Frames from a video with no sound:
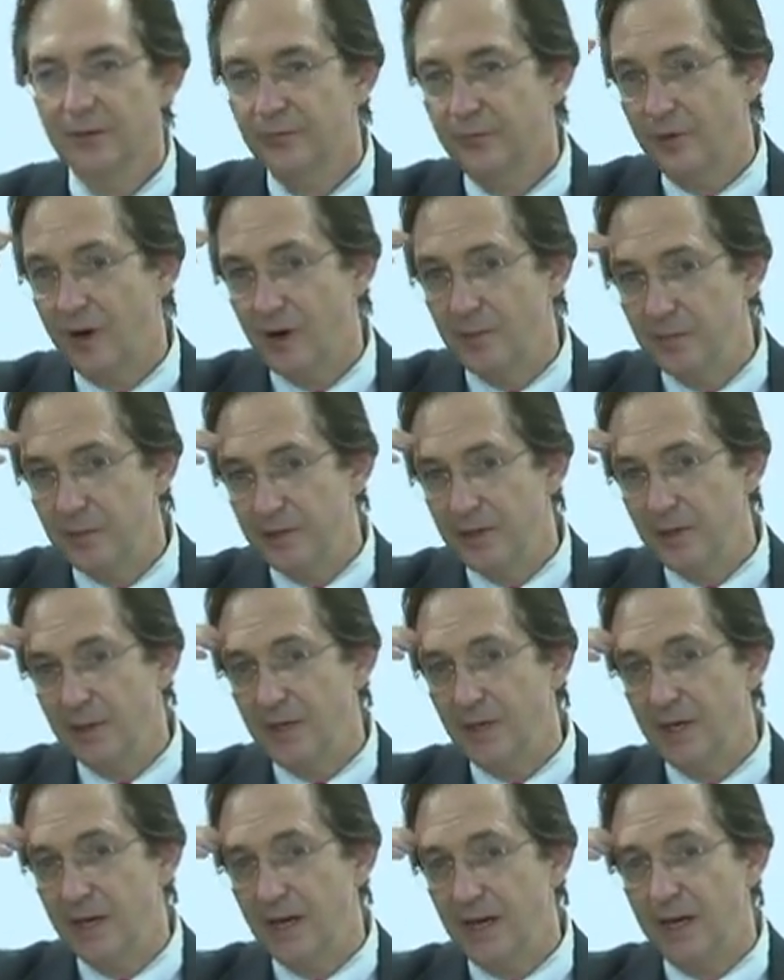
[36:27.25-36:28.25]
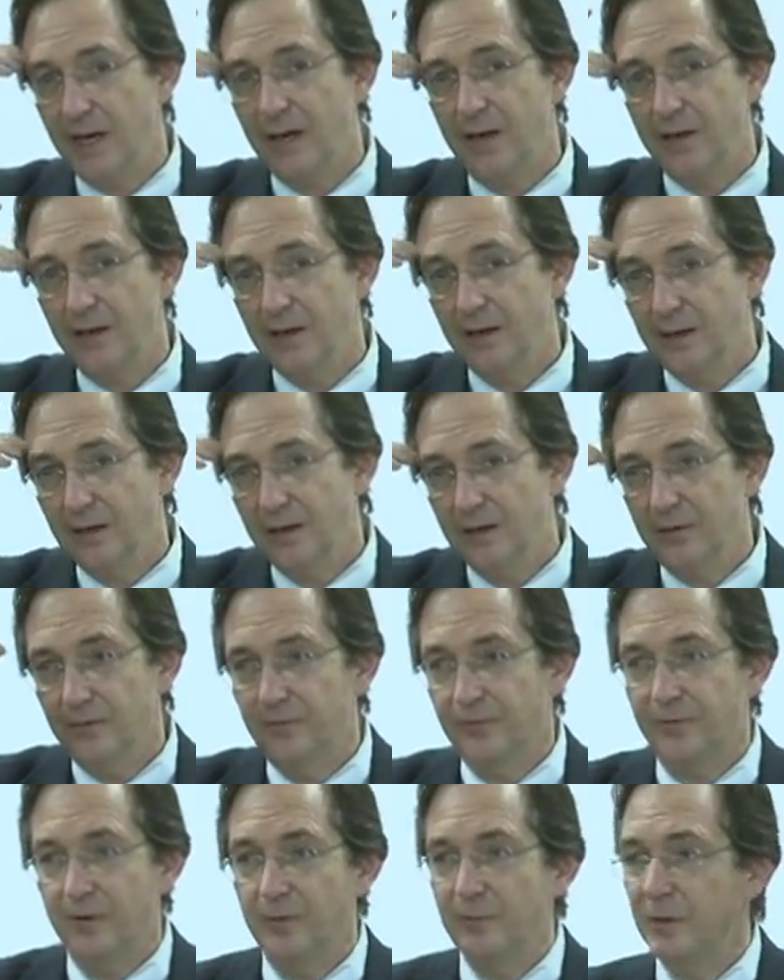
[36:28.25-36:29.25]
from the, uh,
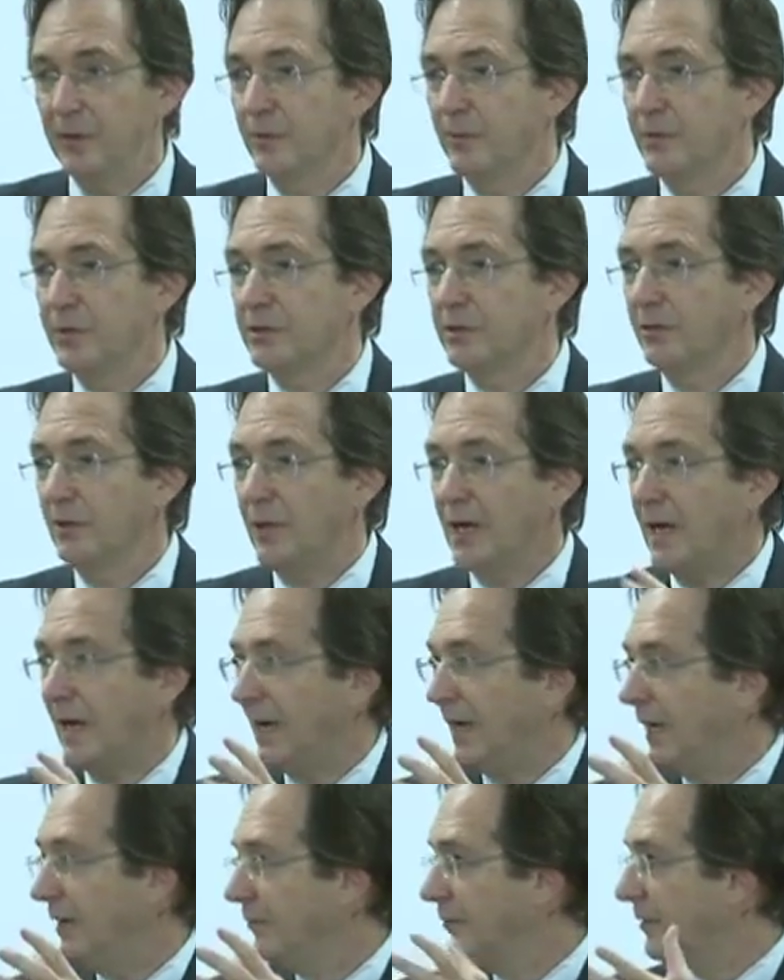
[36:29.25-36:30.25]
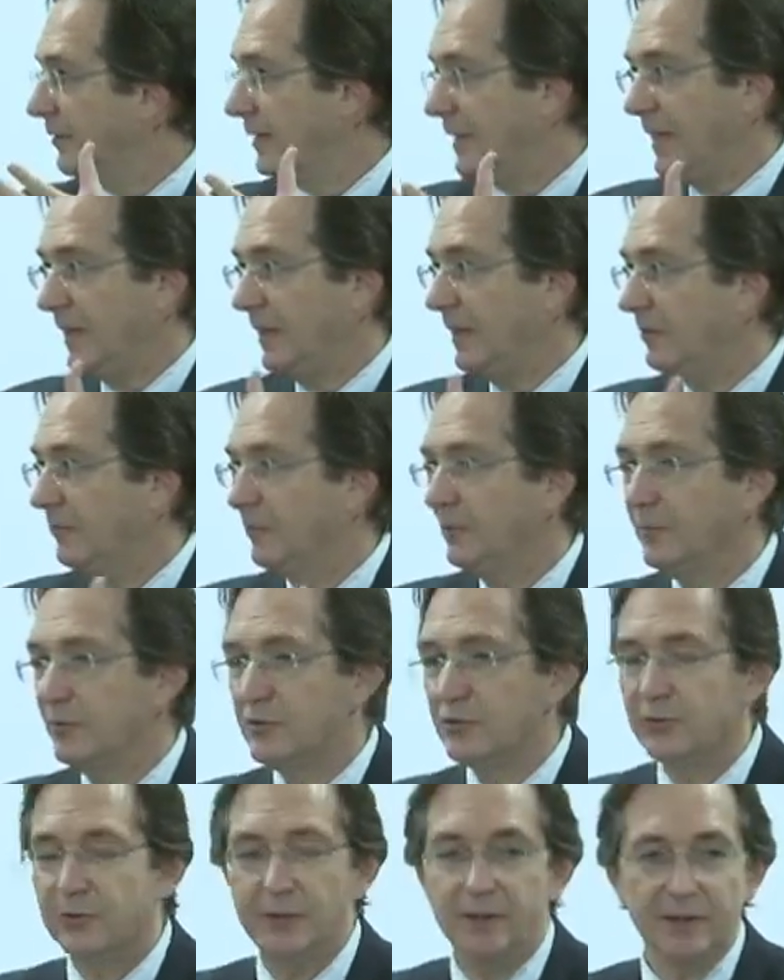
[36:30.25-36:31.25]
from the original hive, and they're hanging from a
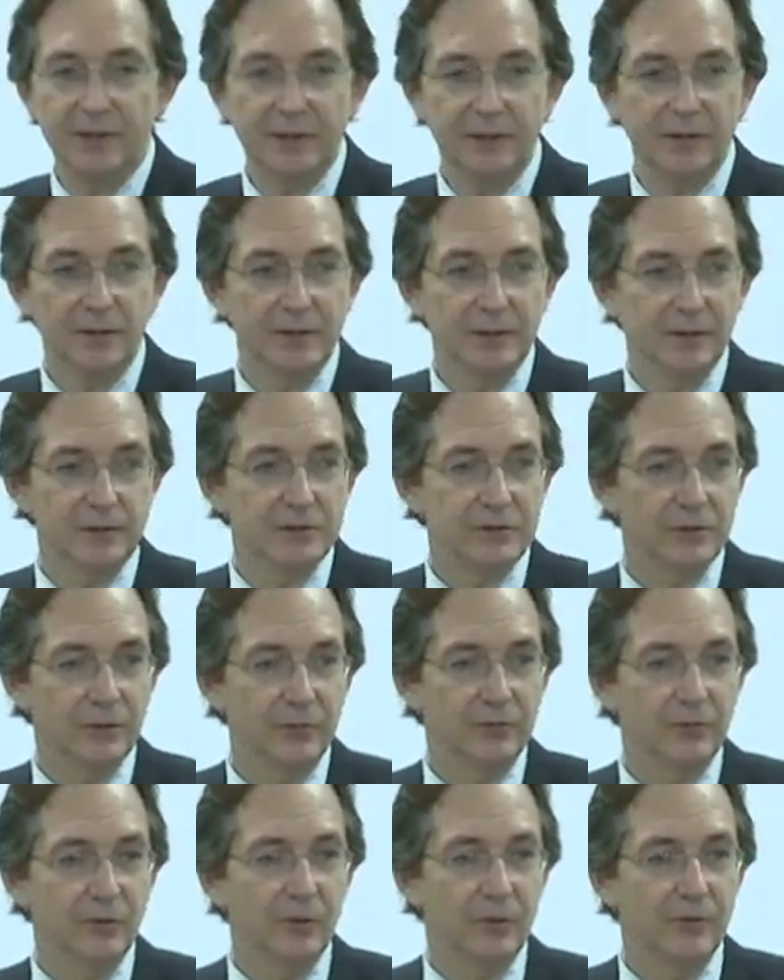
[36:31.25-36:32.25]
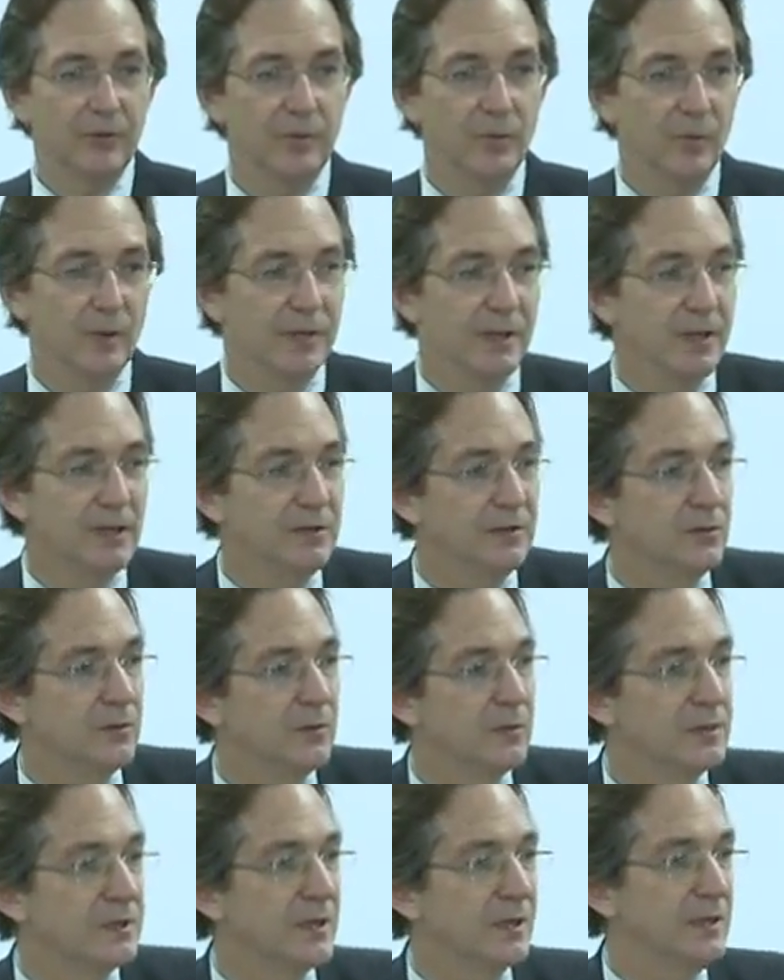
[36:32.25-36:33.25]
tree and so forth. And what they
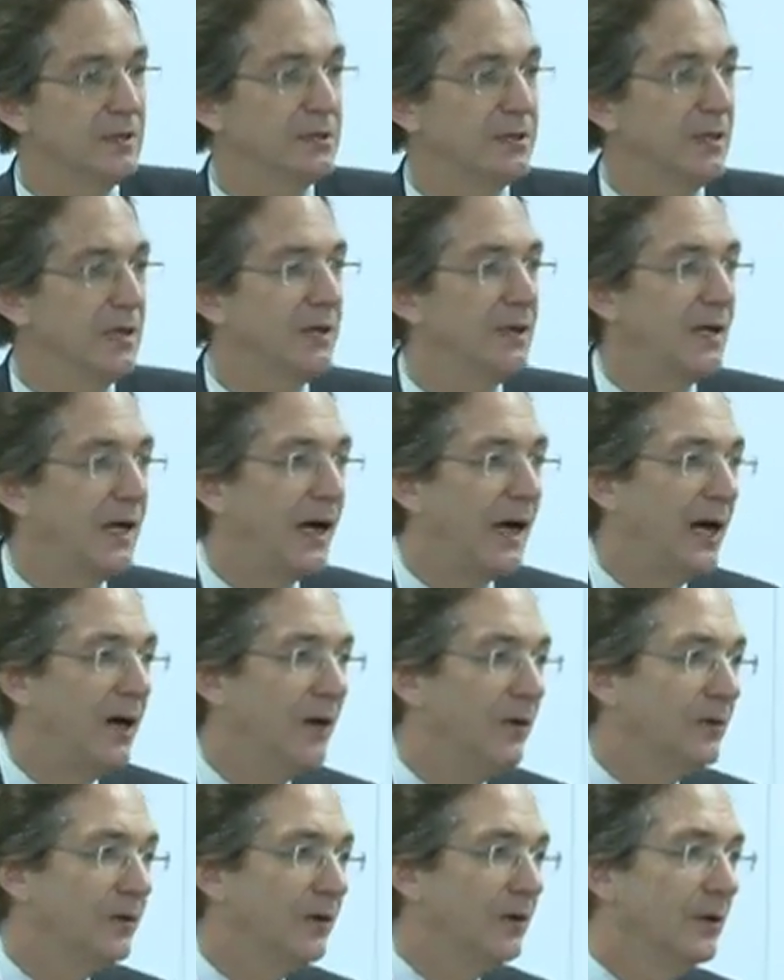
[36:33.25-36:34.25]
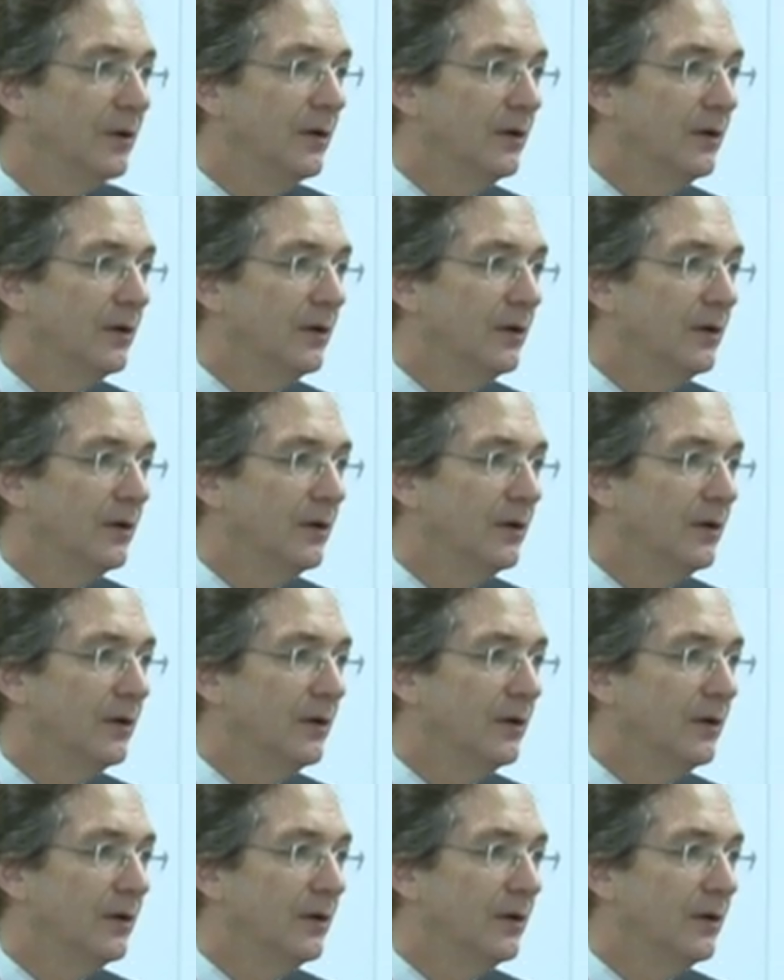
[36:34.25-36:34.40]
do is they send out